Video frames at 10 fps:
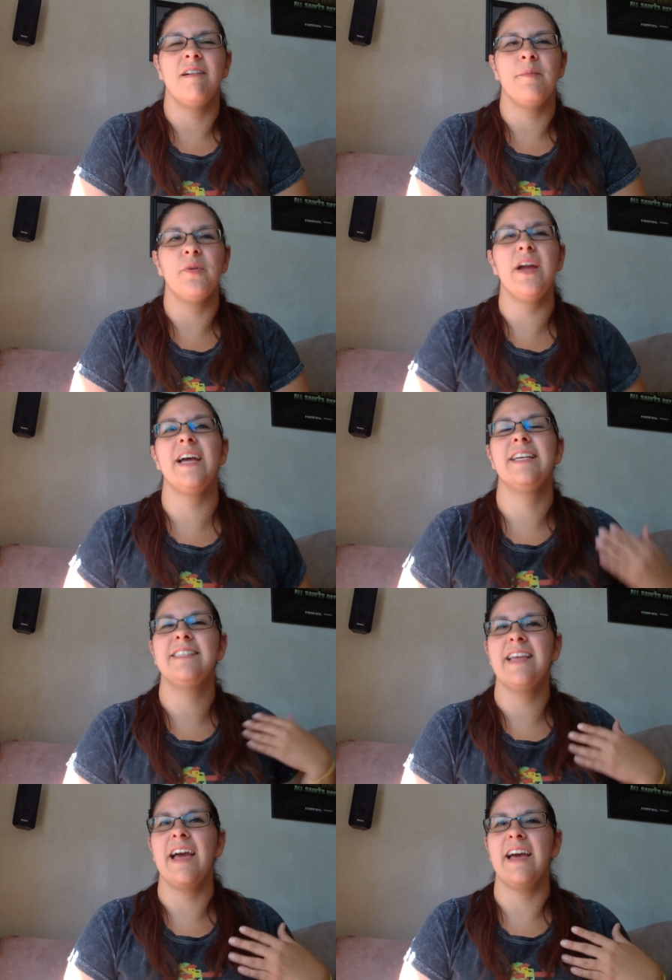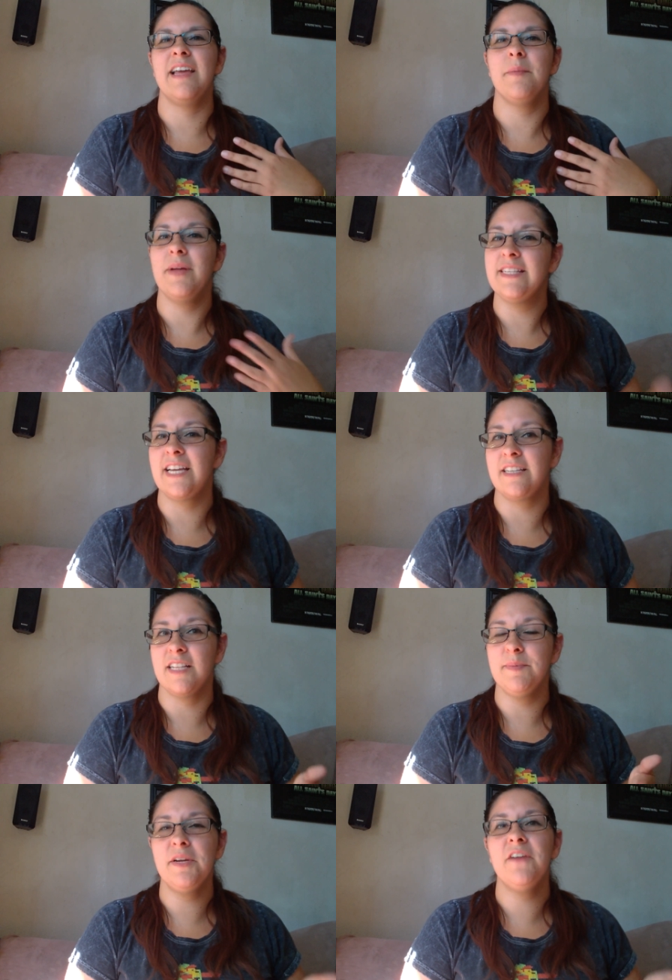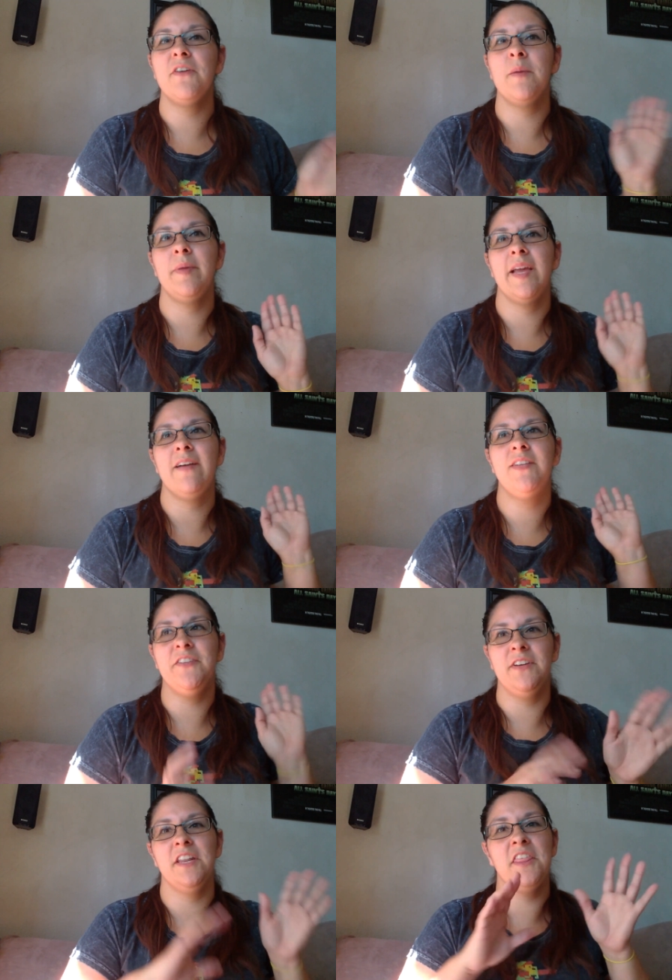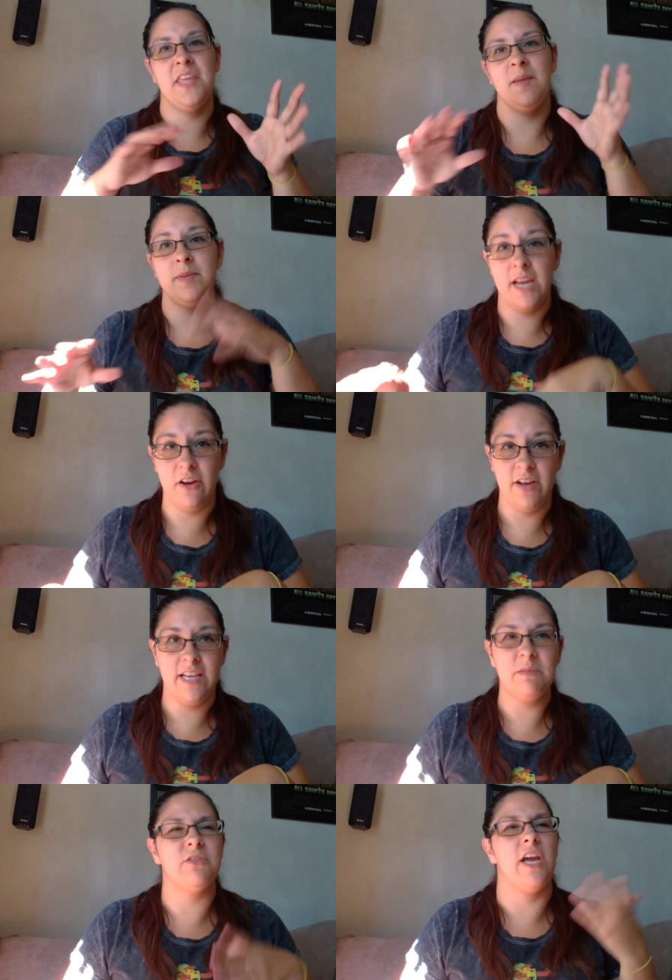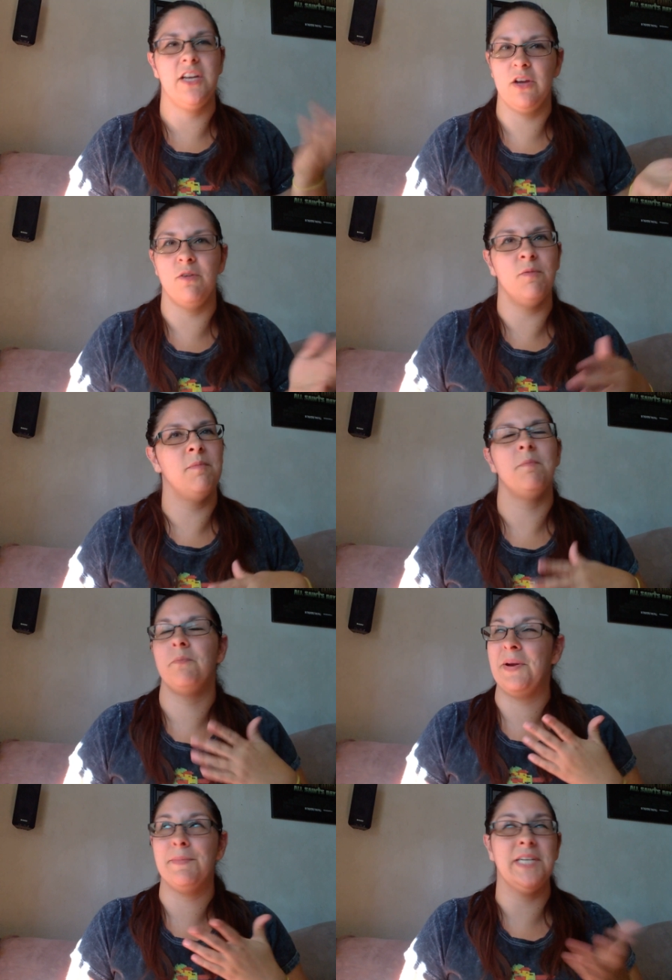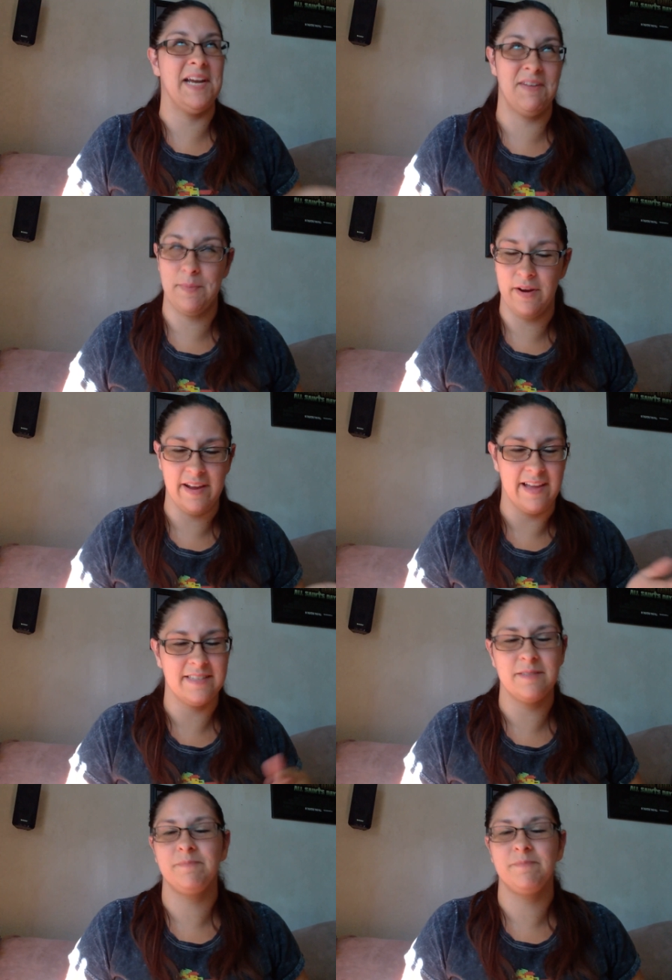Whereas at a place like Knott's Berry Farm, they have different themed areas, which I know pretty much every park has.